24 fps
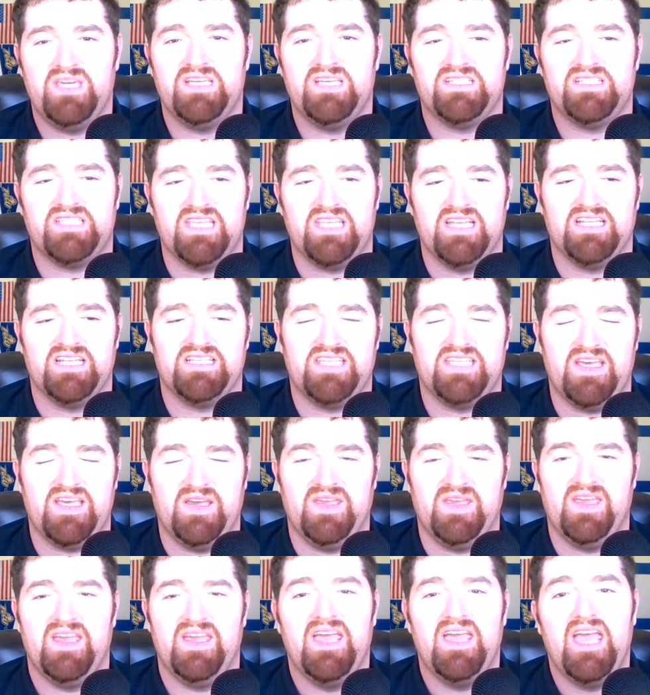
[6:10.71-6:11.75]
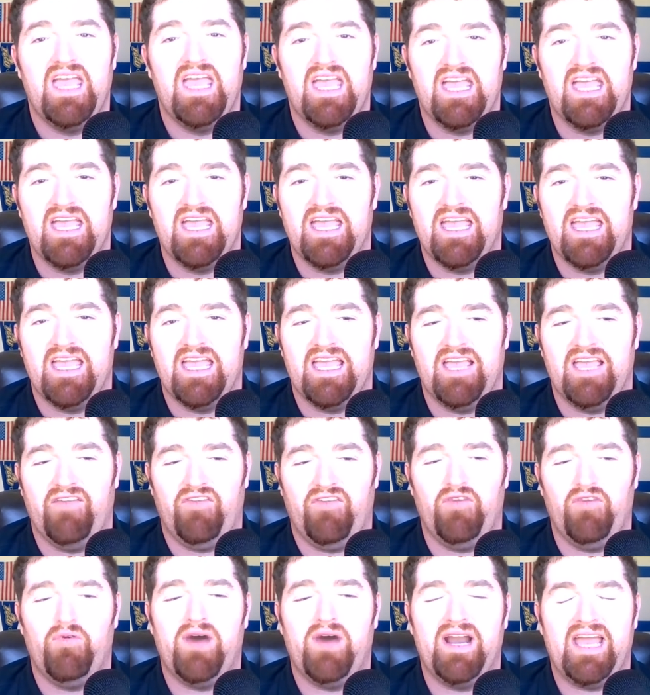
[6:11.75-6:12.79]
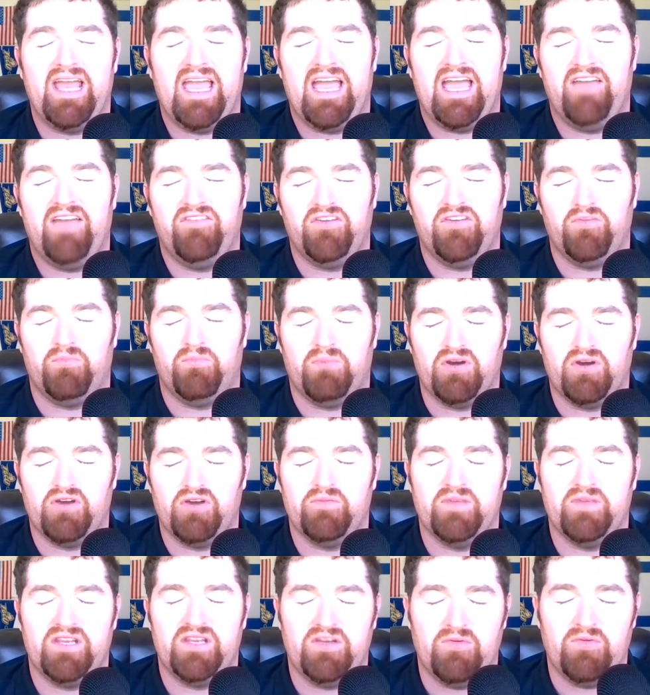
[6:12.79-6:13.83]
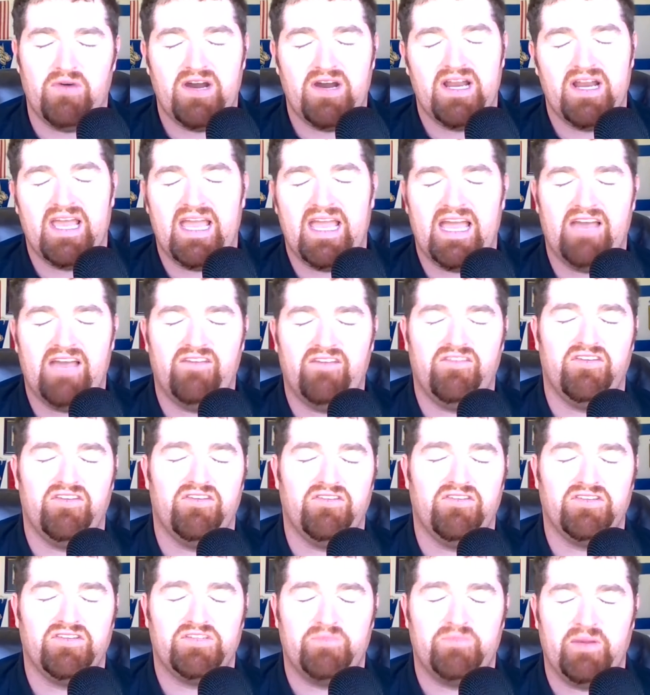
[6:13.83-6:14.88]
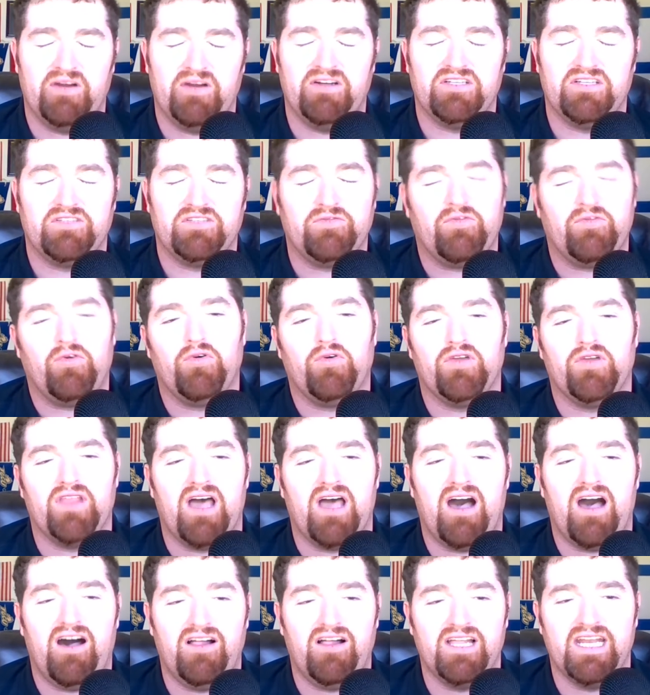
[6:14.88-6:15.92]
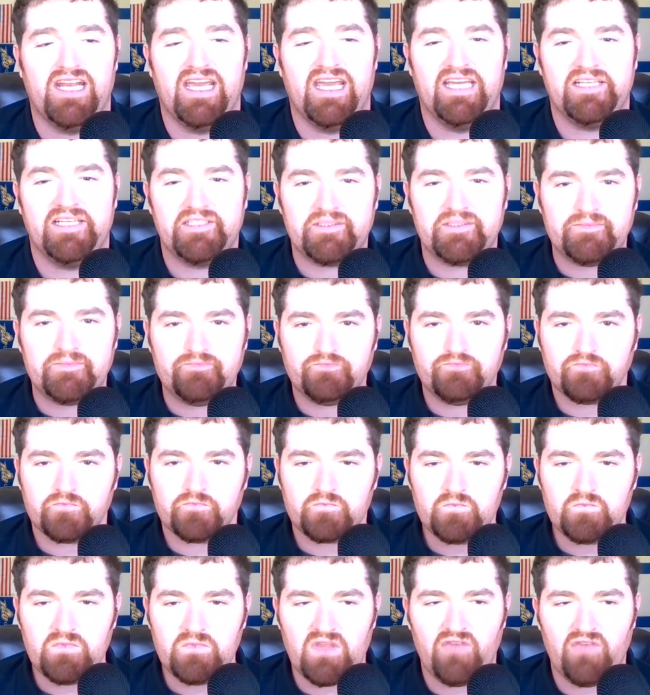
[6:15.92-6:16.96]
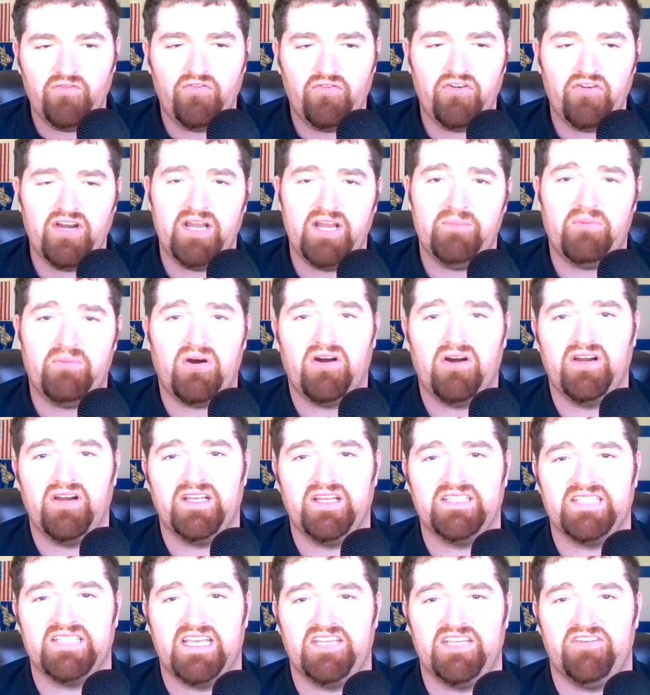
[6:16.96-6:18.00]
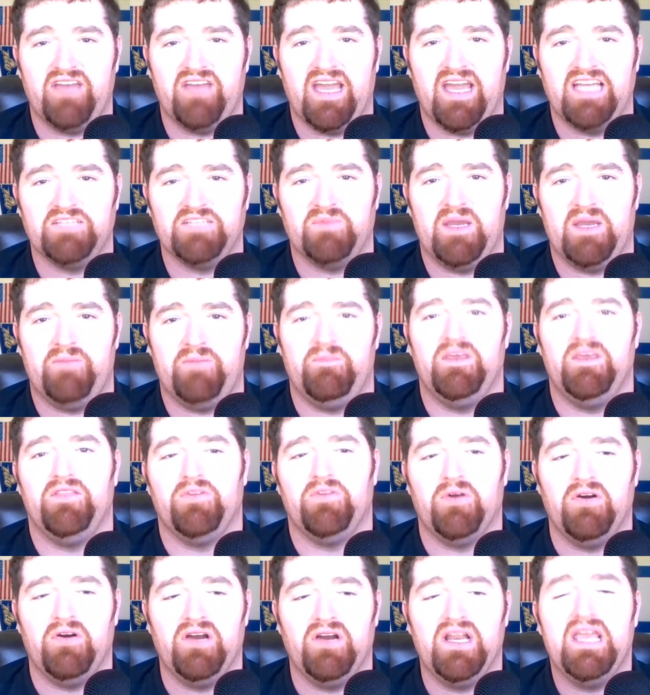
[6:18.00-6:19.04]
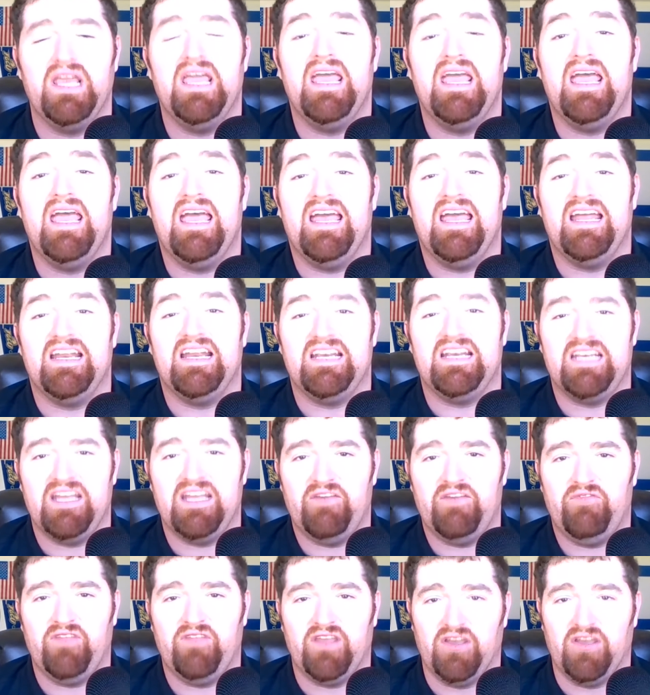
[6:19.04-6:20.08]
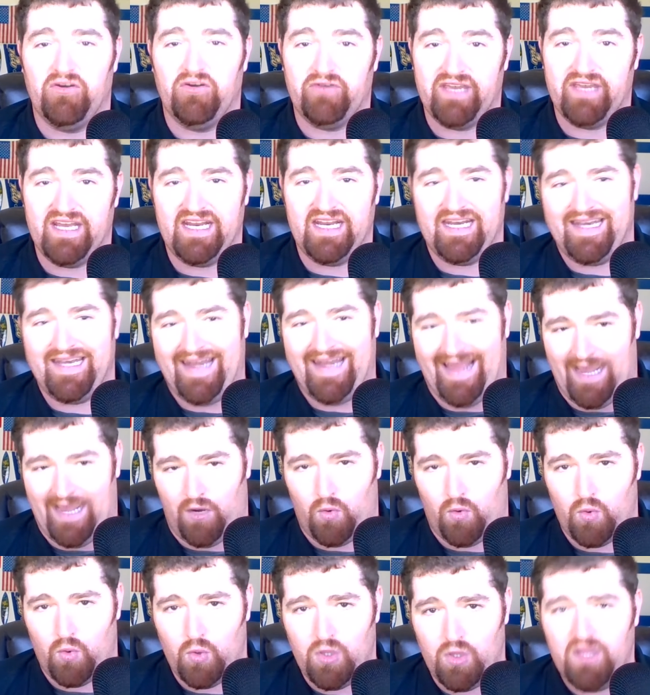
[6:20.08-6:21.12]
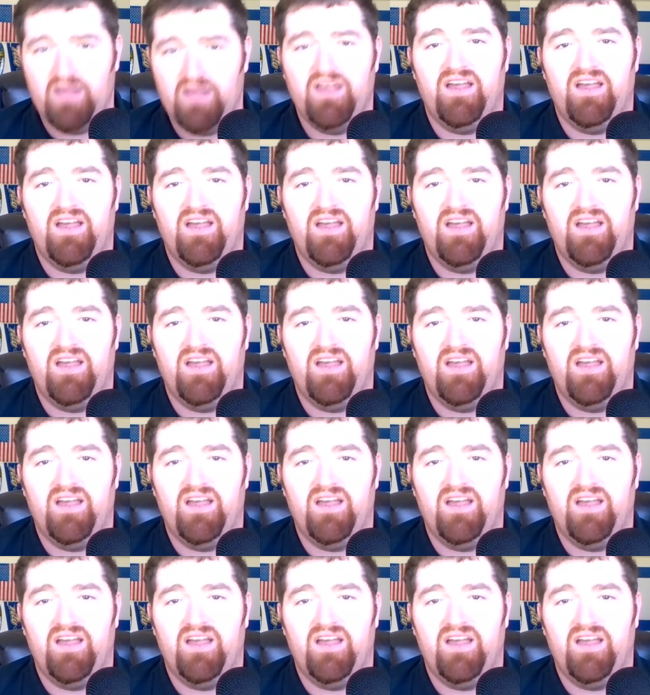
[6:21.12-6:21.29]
biggest thing to tell you, if you want to have your bourbon, you want to have your spirits for the holidays, for any parties that you guys might be throwing, definitely go get it now,